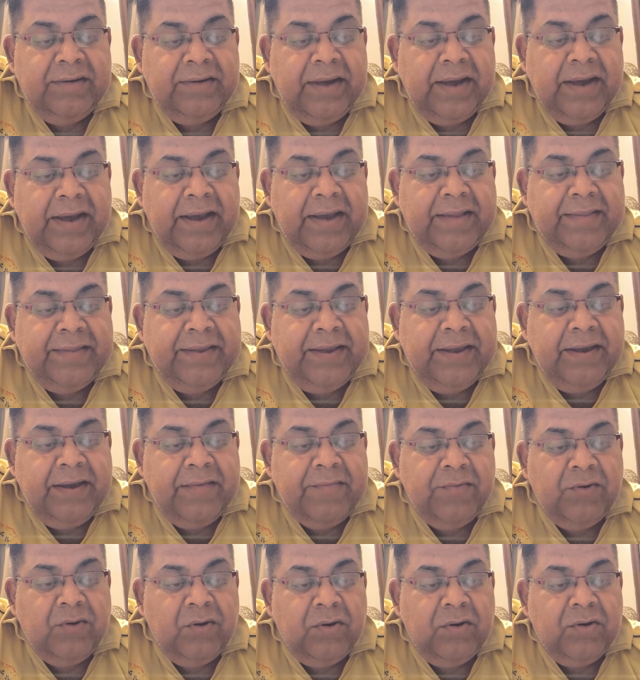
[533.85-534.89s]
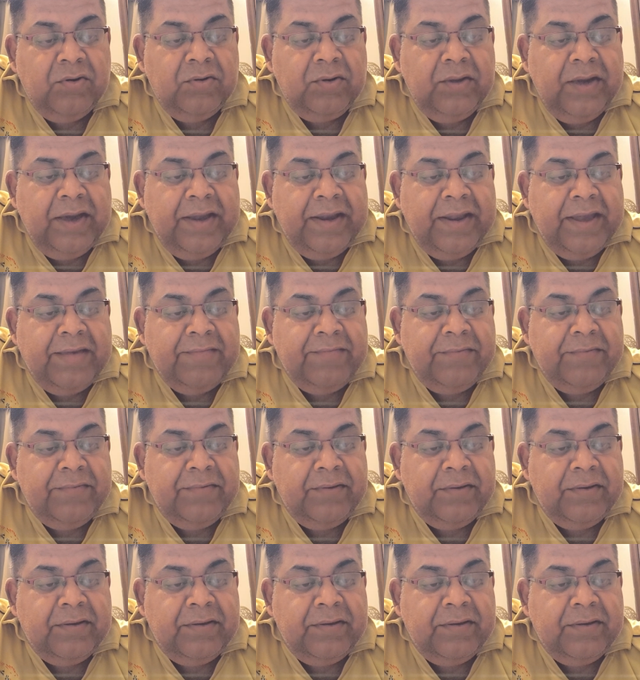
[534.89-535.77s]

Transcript: and they have nodule and have